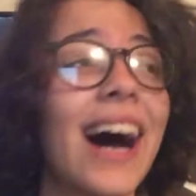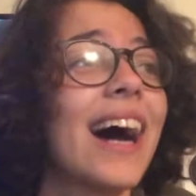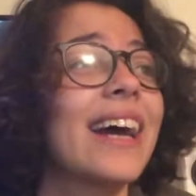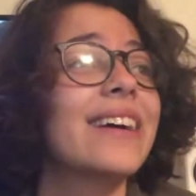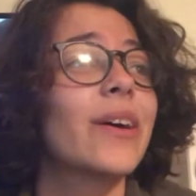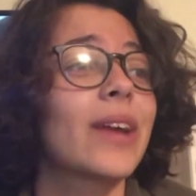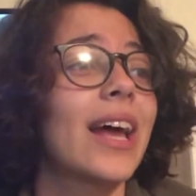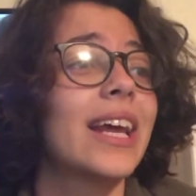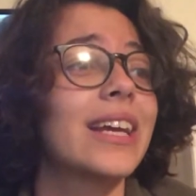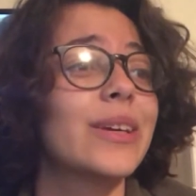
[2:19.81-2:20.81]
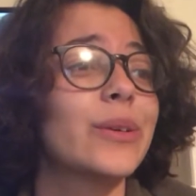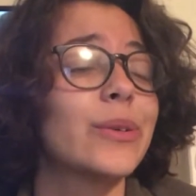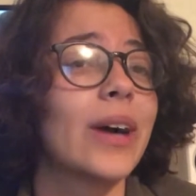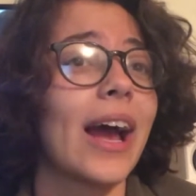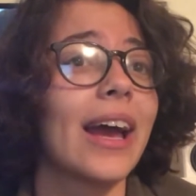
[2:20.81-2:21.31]
I go to
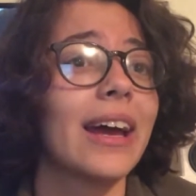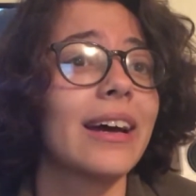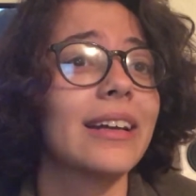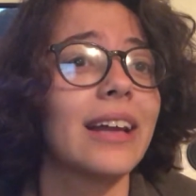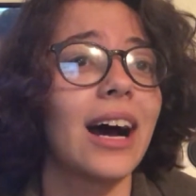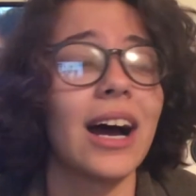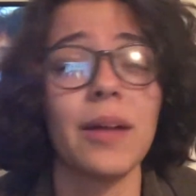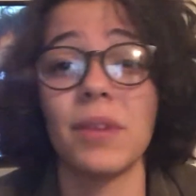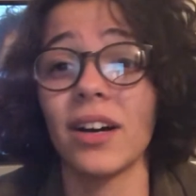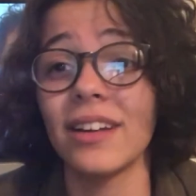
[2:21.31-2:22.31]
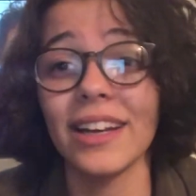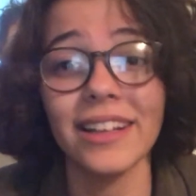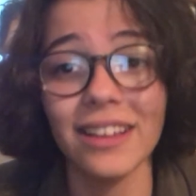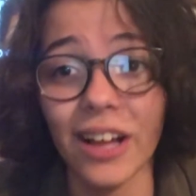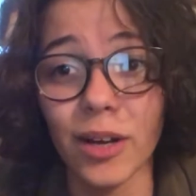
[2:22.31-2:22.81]
NAU and I'm not in any
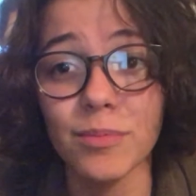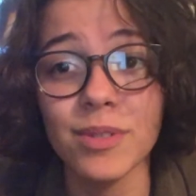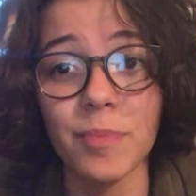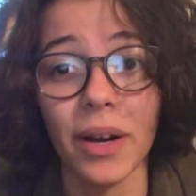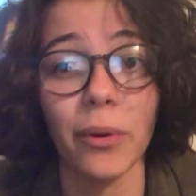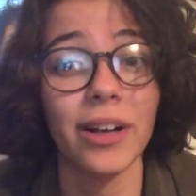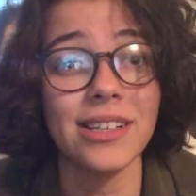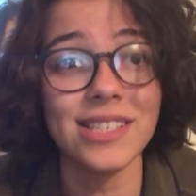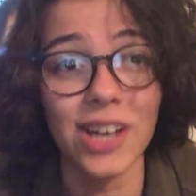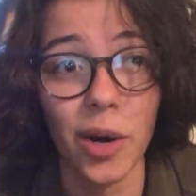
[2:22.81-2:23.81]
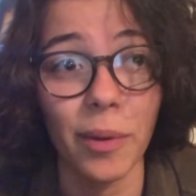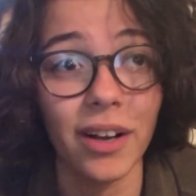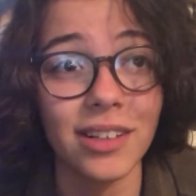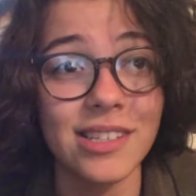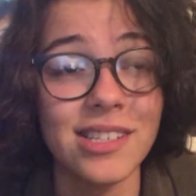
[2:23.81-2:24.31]
clubs, but I work at
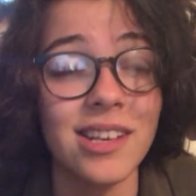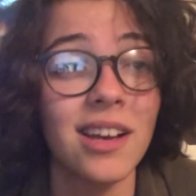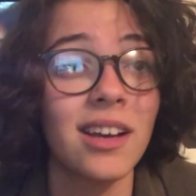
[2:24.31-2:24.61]
Starbucks.